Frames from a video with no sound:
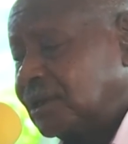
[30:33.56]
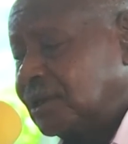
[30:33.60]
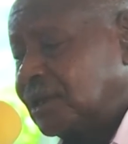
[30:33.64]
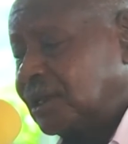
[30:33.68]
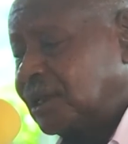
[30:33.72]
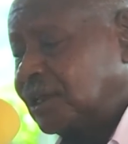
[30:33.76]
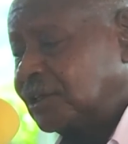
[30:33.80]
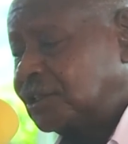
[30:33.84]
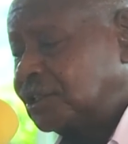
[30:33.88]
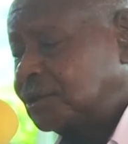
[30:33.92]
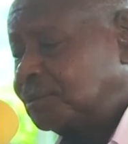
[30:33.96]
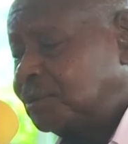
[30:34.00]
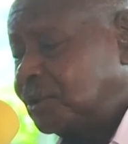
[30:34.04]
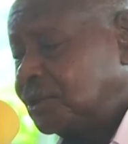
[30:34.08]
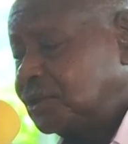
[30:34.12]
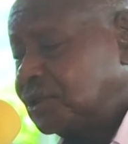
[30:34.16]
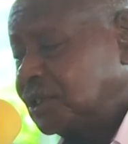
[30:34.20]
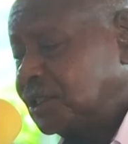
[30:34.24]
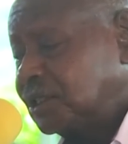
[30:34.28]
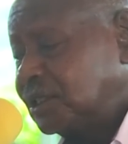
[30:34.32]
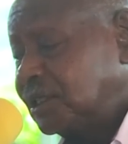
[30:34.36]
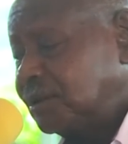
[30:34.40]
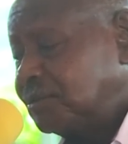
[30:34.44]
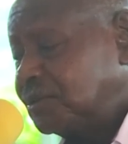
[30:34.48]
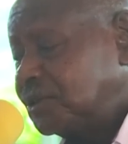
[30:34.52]

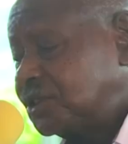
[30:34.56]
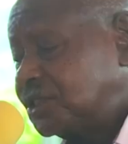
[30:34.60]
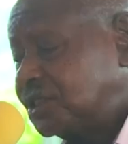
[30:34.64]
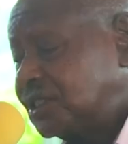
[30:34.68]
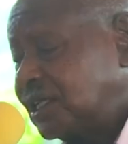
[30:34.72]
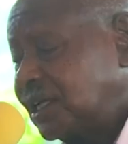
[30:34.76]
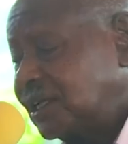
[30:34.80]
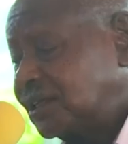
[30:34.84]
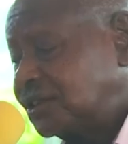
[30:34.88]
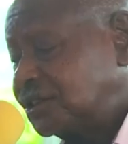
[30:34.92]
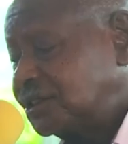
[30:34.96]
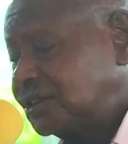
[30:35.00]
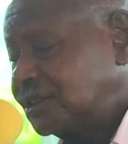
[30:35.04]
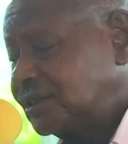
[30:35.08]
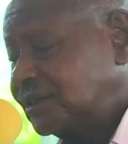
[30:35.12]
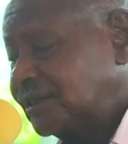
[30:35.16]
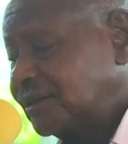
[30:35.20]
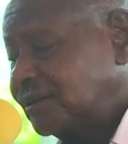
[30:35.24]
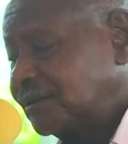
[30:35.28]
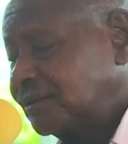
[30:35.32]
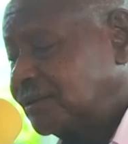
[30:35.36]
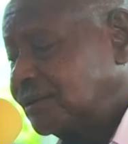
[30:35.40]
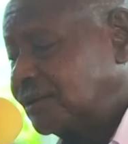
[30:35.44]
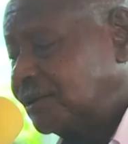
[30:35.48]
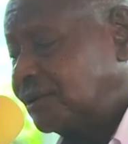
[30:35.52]
exposing the mistakes
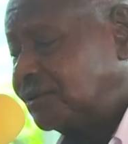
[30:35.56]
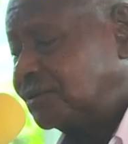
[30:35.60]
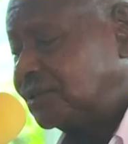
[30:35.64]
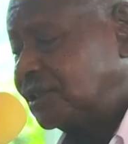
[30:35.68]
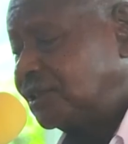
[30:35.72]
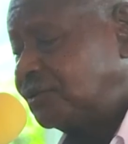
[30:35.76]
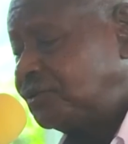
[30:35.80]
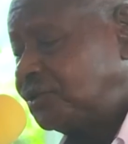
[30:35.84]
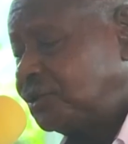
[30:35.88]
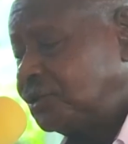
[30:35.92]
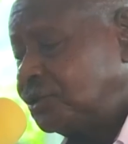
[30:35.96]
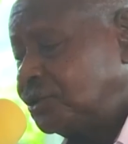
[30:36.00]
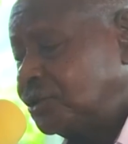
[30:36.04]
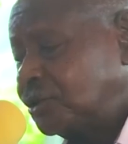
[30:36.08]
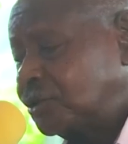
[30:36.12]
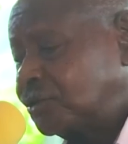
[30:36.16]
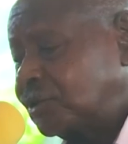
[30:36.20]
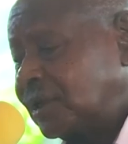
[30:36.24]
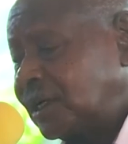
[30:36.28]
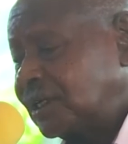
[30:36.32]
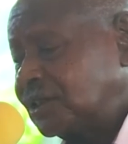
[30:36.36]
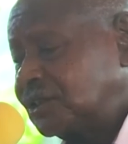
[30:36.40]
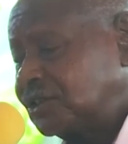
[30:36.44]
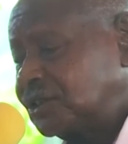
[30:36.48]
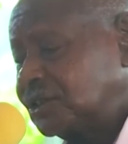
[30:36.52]
of the
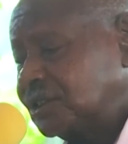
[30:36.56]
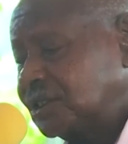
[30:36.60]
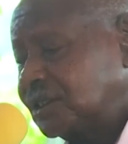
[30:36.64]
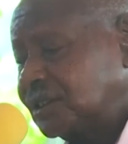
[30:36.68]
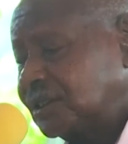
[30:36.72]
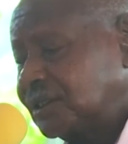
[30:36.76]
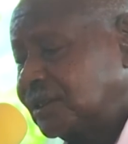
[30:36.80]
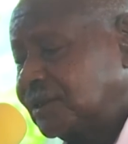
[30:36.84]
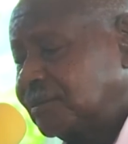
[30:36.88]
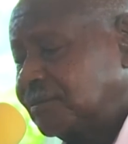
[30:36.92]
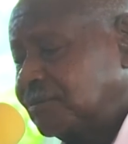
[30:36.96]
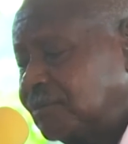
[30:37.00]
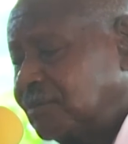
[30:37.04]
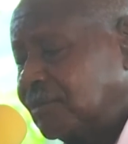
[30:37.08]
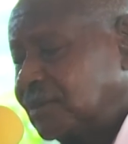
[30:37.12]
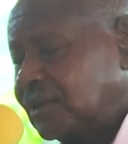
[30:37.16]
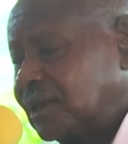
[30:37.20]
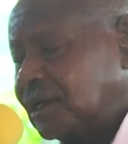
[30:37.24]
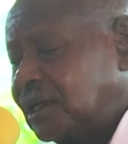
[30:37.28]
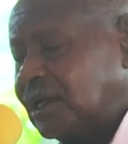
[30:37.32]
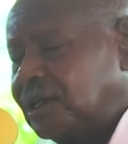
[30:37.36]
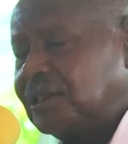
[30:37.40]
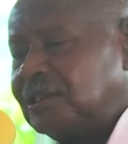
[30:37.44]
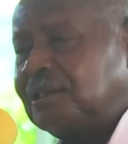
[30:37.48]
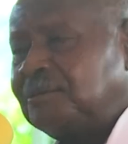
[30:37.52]
physiocrats
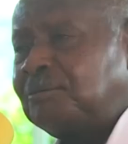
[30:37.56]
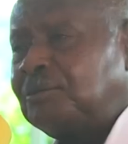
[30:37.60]
and the